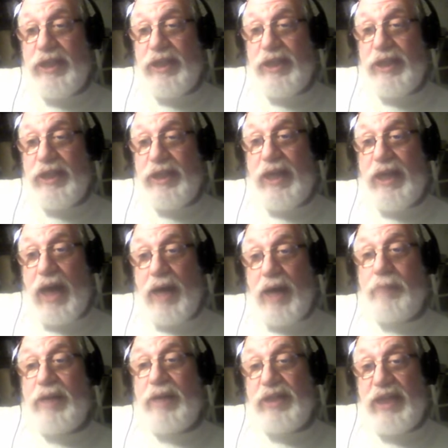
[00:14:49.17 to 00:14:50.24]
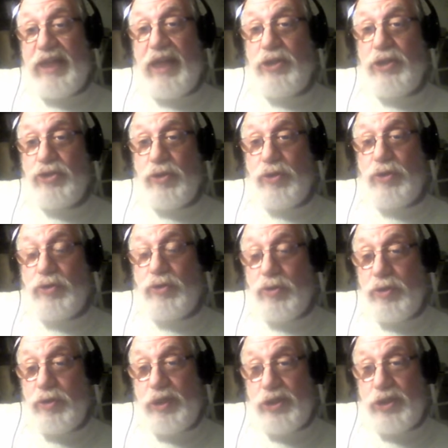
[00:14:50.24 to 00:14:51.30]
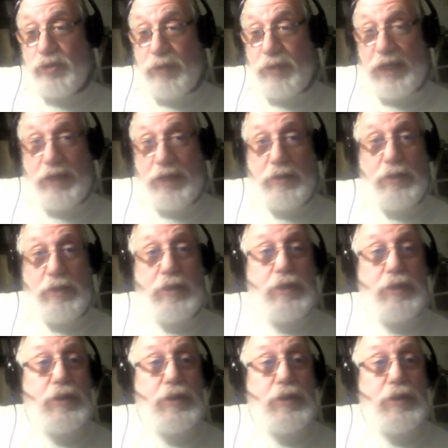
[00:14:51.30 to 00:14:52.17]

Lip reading: really got about the angel of the Lord this week.